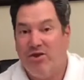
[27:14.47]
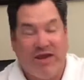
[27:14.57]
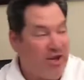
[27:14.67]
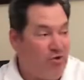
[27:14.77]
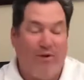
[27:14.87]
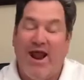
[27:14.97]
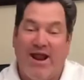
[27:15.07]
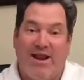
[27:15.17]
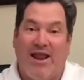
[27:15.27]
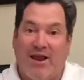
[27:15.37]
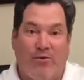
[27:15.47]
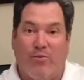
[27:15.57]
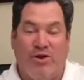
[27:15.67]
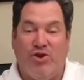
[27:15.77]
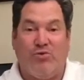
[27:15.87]
Can you ride it like
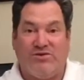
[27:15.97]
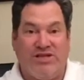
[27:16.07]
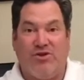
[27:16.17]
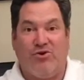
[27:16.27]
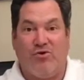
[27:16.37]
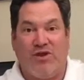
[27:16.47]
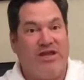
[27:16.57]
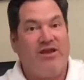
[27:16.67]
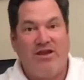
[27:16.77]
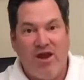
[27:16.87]
when you were a 10 year old kid?